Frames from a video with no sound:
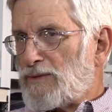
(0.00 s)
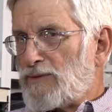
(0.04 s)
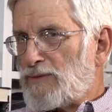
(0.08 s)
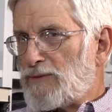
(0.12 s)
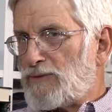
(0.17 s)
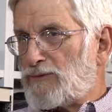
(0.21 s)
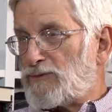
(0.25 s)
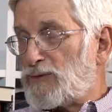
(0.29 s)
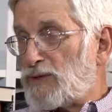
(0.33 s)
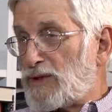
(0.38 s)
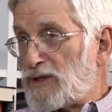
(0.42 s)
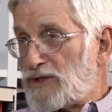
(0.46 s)
the
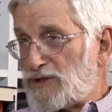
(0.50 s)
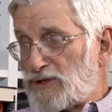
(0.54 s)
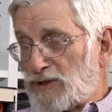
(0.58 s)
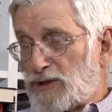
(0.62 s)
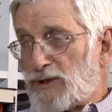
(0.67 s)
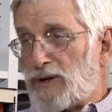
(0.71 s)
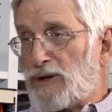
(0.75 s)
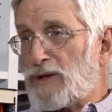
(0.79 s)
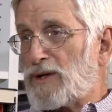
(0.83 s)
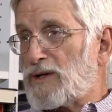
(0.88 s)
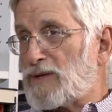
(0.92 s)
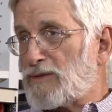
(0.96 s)
food
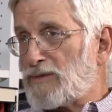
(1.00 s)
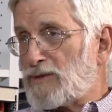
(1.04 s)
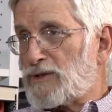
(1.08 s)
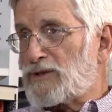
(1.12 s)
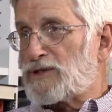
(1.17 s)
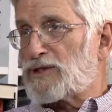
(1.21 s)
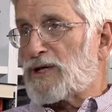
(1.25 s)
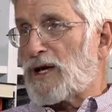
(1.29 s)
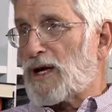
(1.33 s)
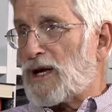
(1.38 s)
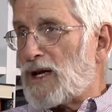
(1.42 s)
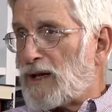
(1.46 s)
insecurity of your
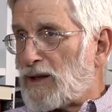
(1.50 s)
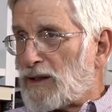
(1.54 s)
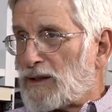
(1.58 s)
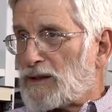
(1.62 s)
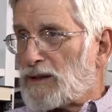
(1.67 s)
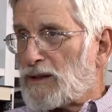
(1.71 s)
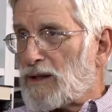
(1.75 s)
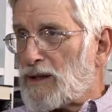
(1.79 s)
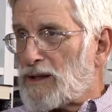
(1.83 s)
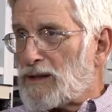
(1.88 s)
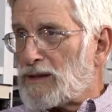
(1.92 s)
child.